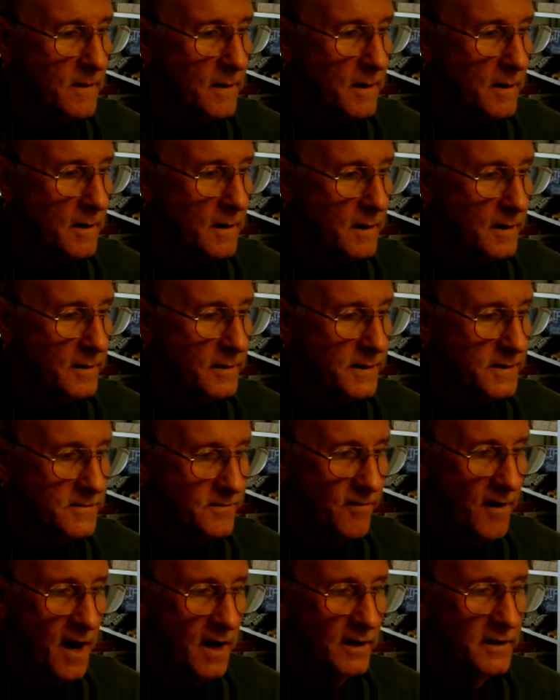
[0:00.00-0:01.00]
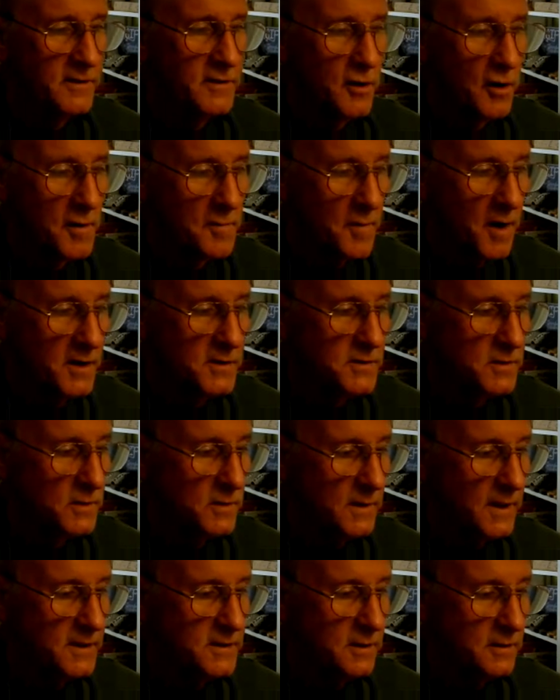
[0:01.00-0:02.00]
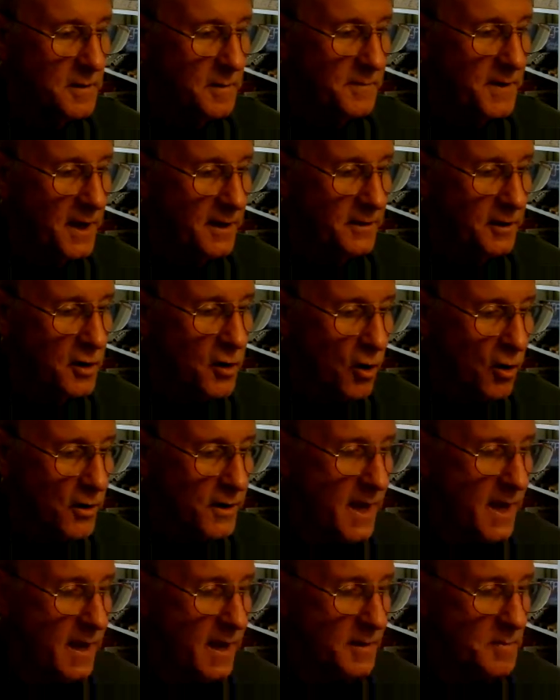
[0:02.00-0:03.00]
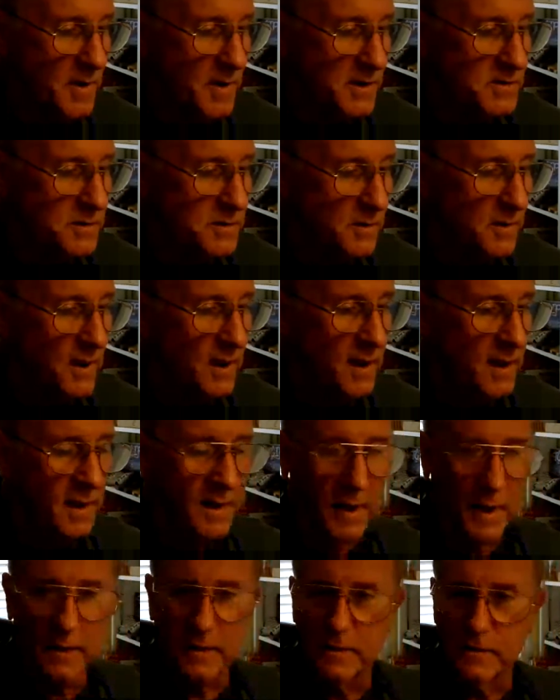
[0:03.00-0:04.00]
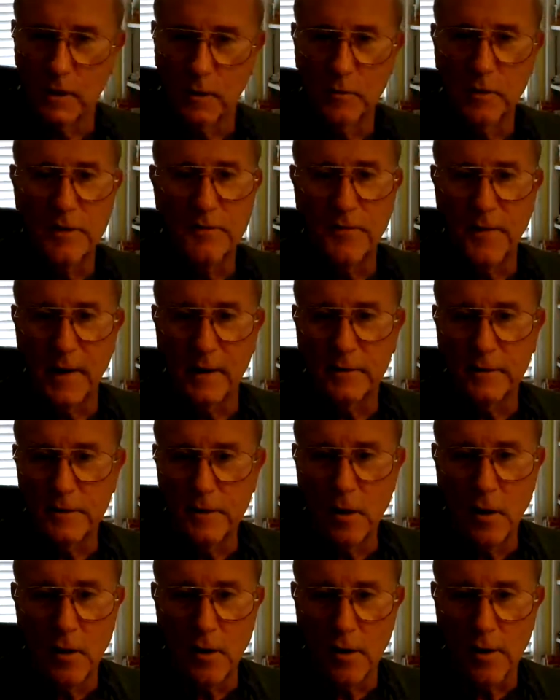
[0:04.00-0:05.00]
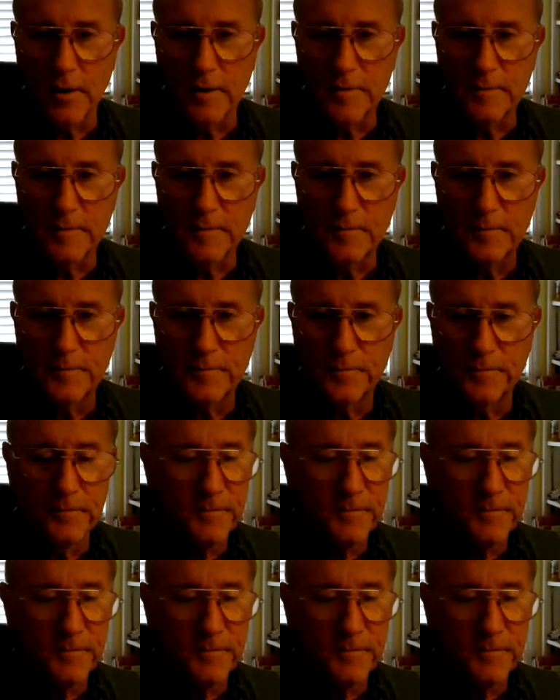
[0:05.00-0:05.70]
It's voluntary muscle. Let's come down to cardiac muscle, and it's only found in the heart.